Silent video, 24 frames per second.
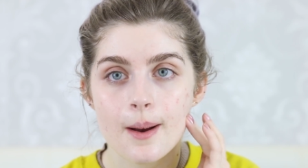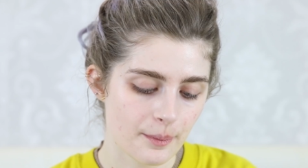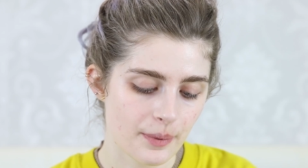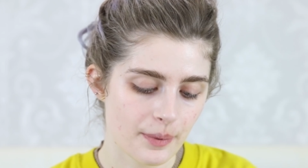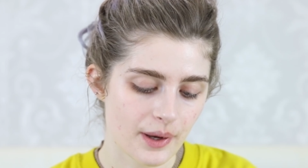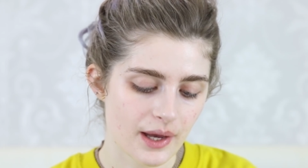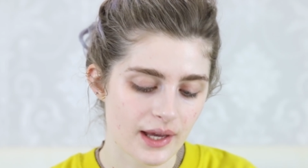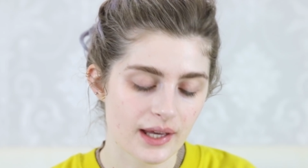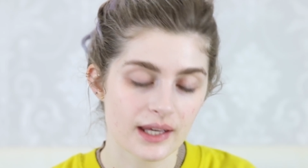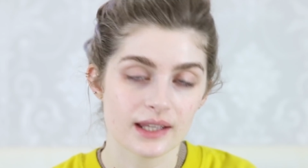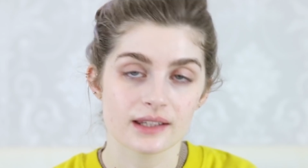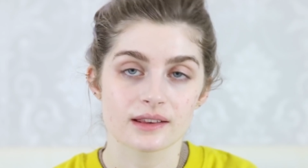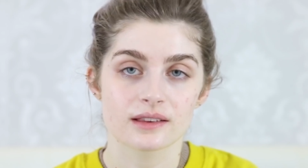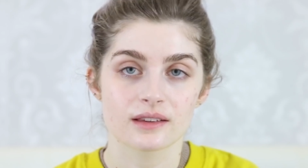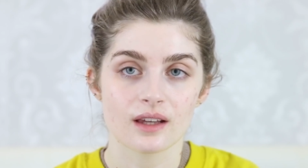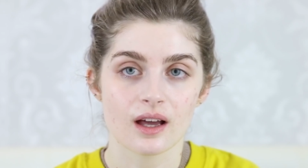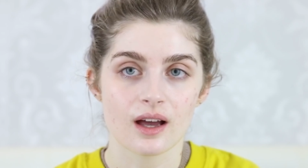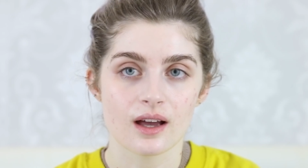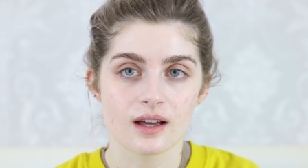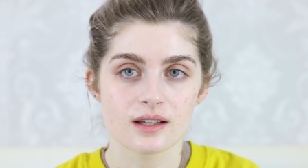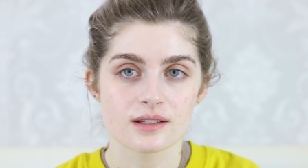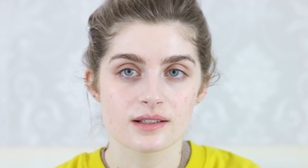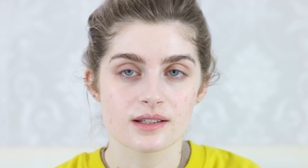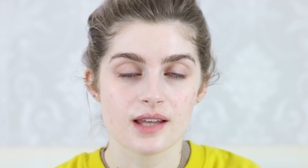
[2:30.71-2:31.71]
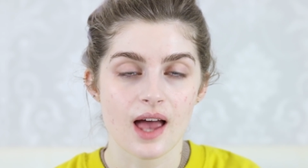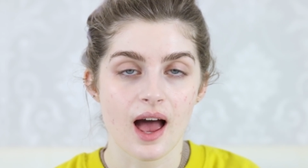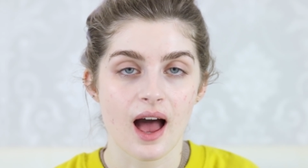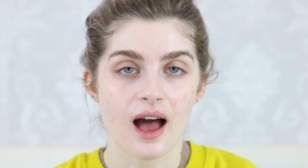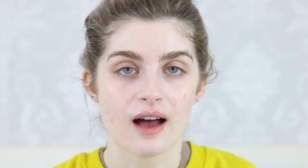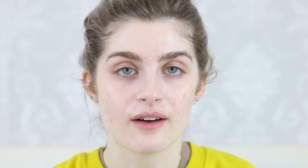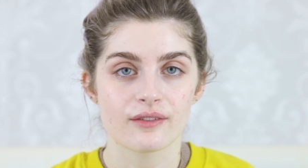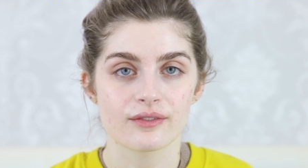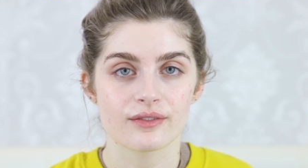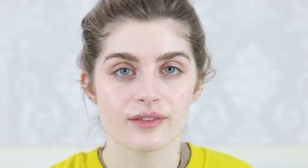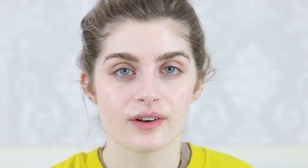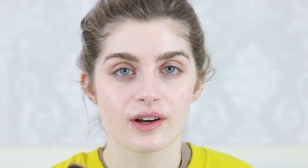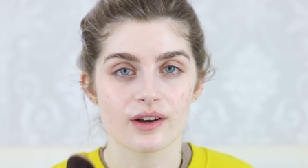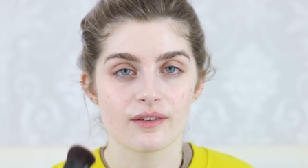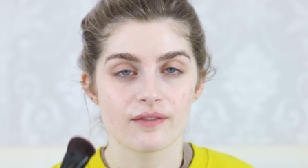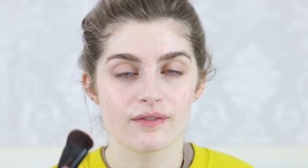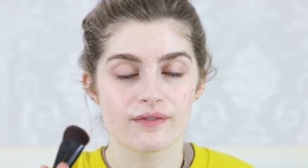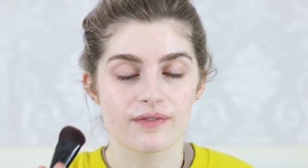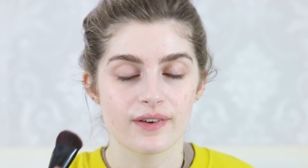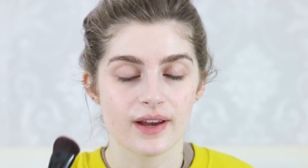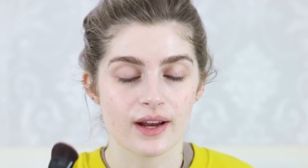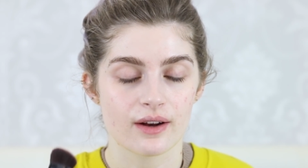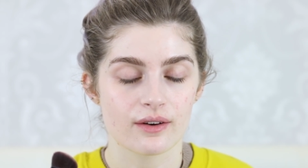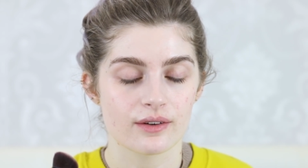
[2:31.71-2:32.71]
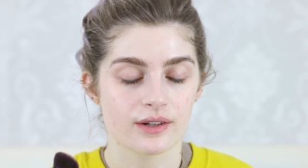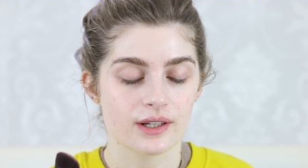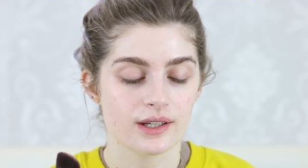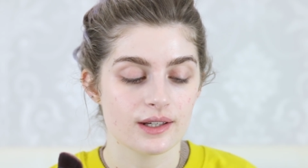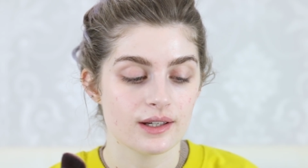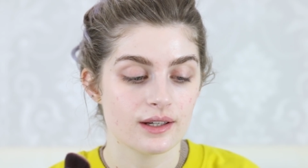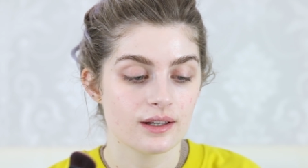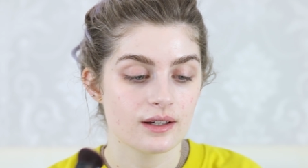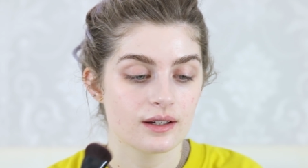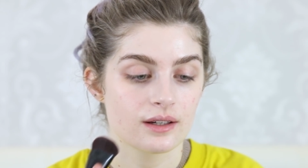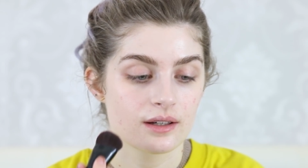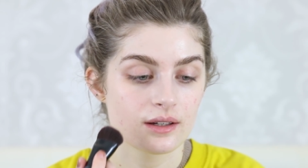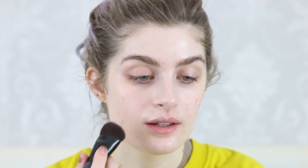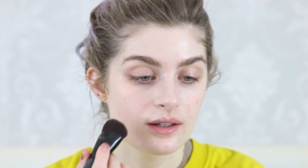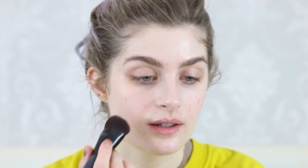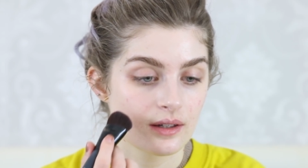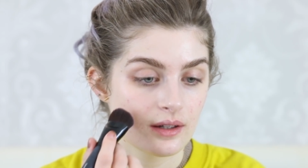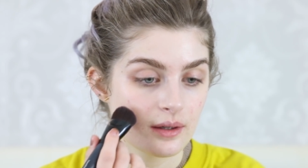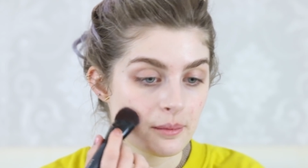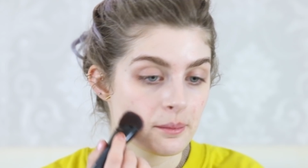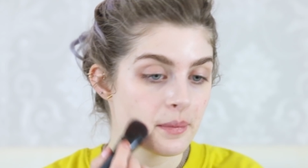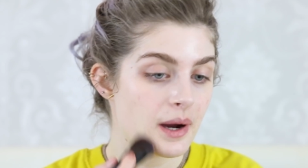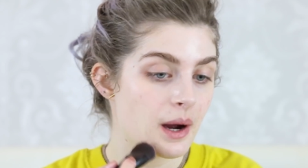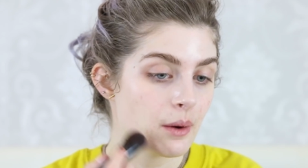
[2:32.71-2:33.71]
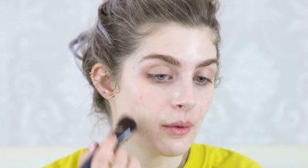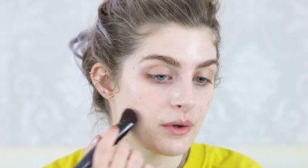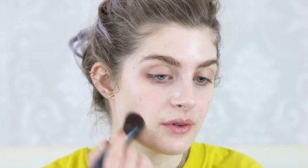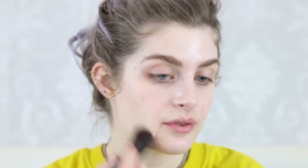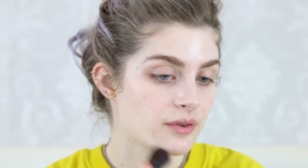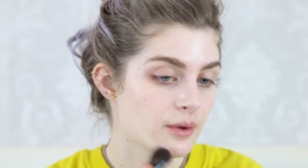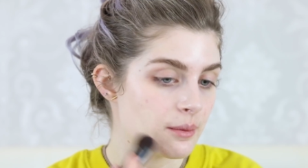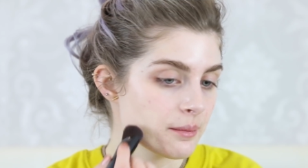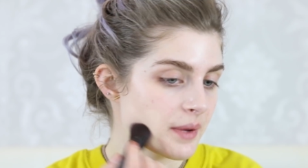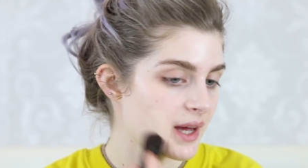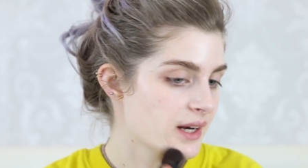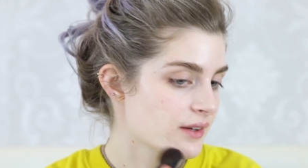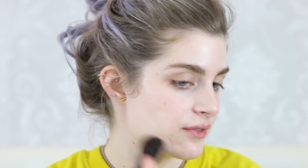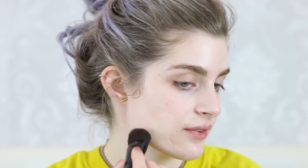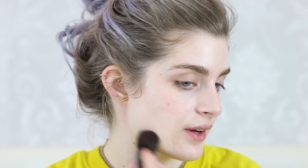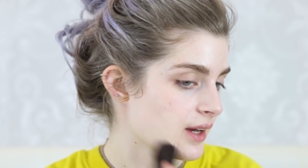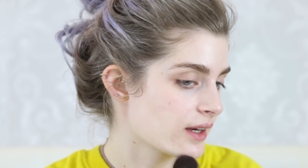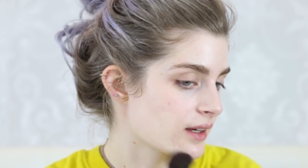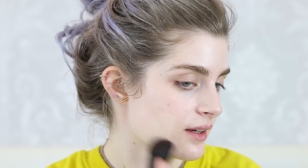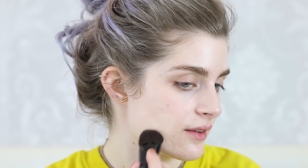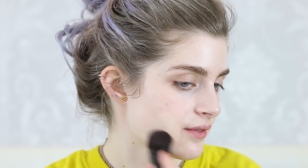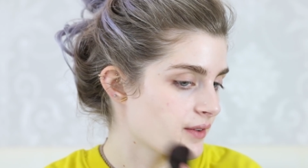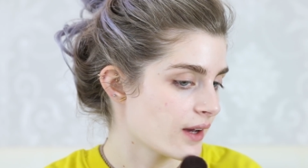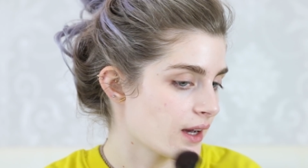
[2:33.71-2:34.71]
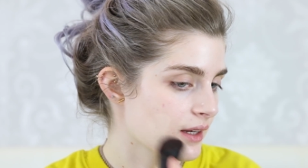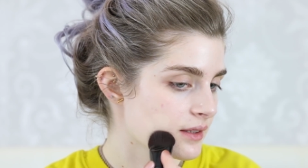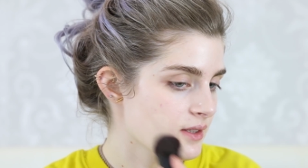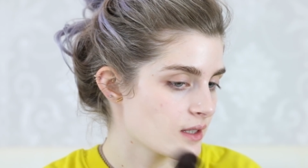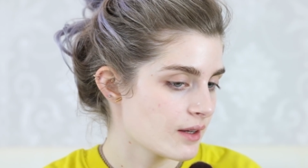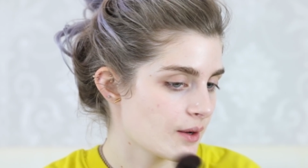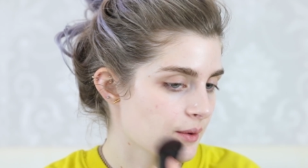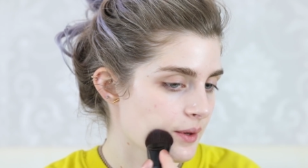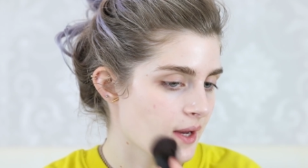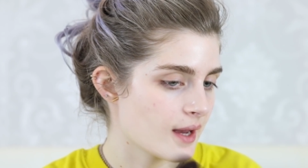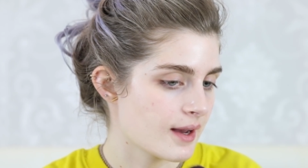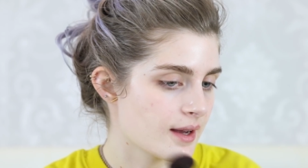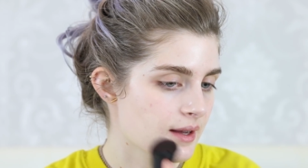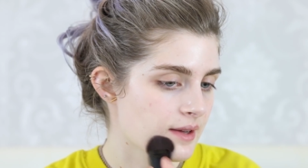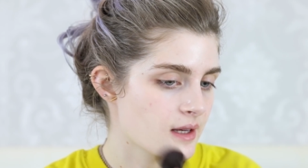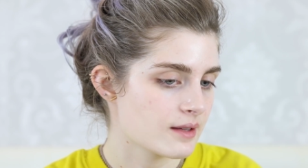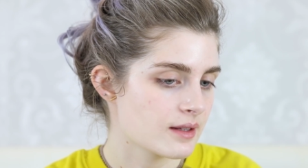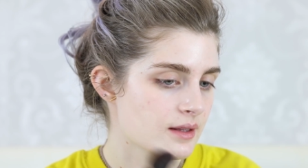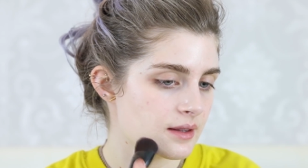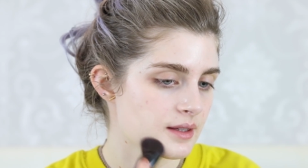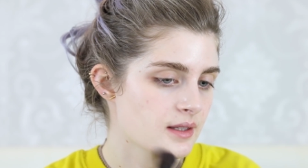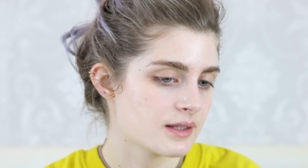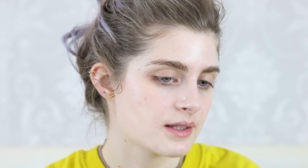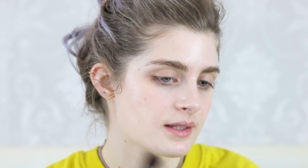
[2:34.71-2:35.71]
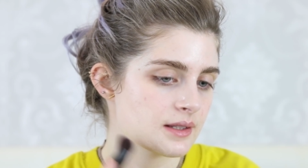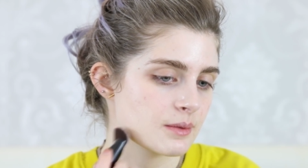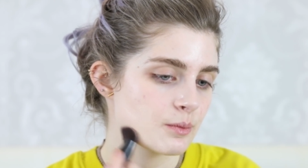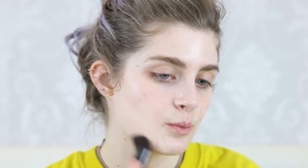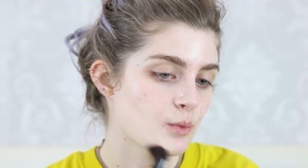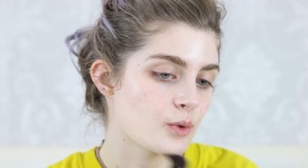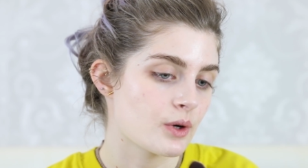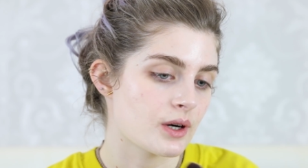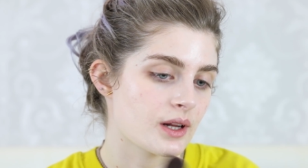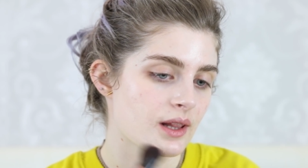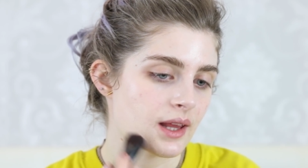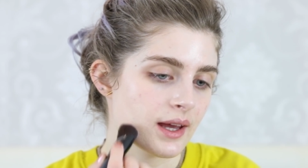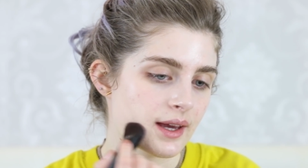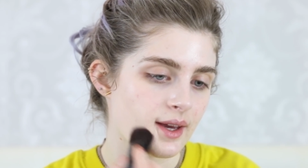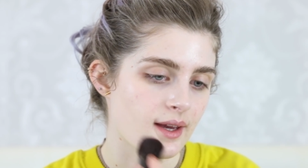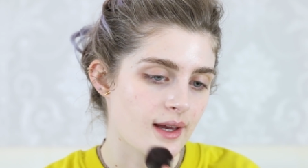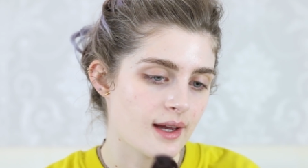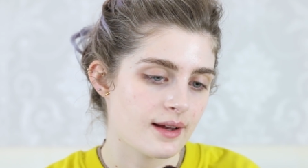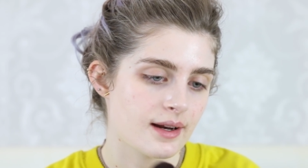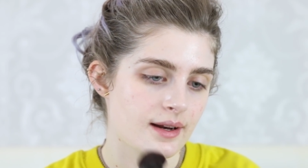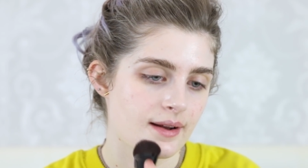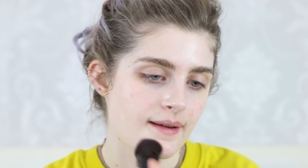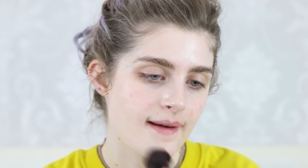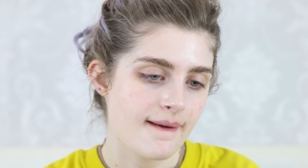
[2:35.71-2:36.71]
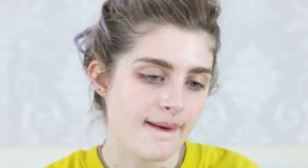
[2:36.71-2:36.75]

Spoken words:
but it does have a very powerful mattifying effect. Okay. This is more like it.